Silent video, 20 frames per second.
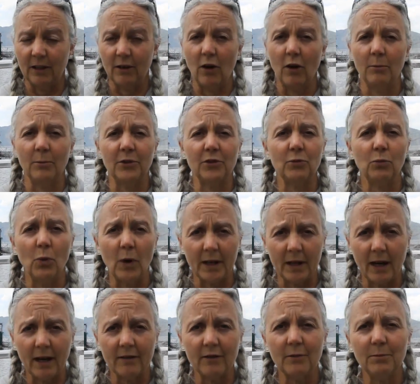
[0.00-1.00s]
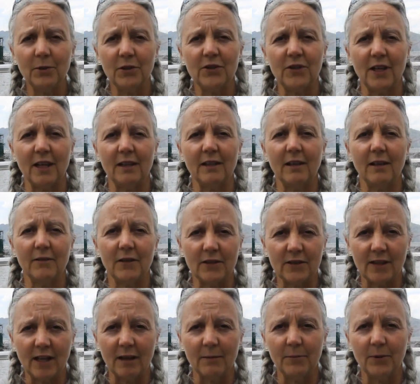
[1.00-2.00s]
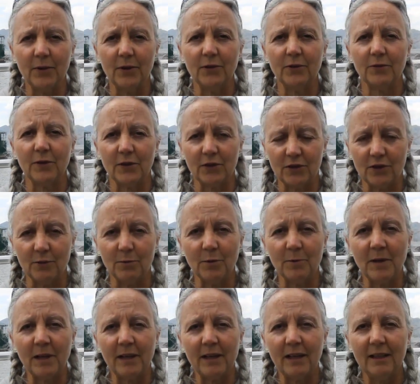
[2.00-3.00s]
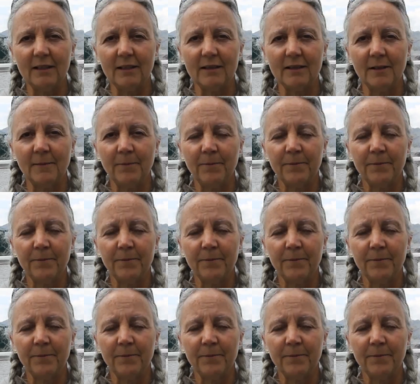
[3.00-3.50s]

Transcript: almost one hundred percent of the samples from the supermarkets.